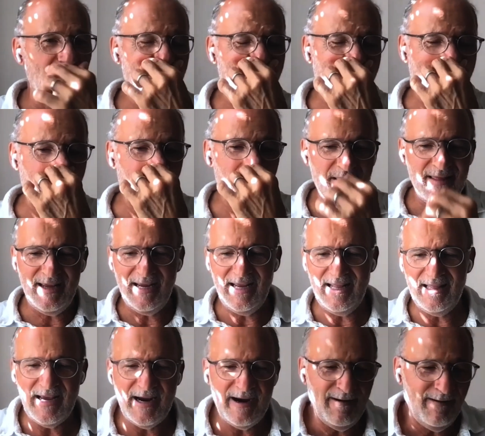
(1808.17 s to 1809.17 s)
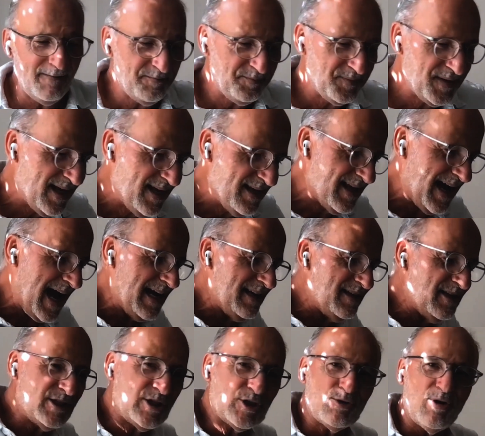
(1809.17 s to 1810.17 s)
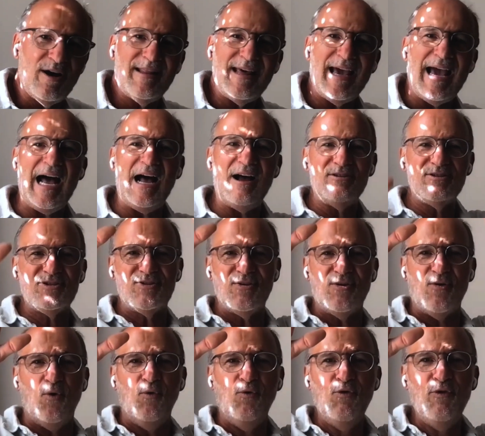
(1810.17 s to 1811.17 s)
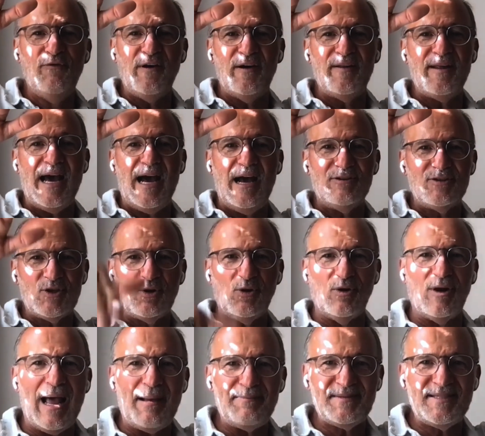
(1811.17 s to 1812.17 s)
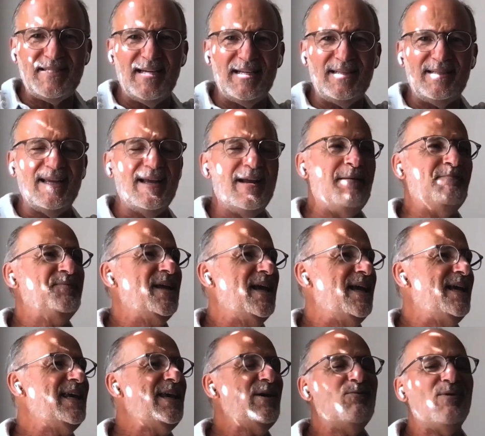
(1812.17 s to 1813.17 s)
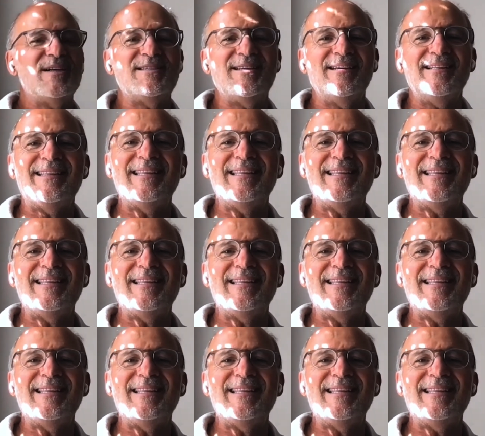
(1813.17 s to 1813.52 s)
with everything in there. I destroyed the house, the roof of the house collapsed it. It was a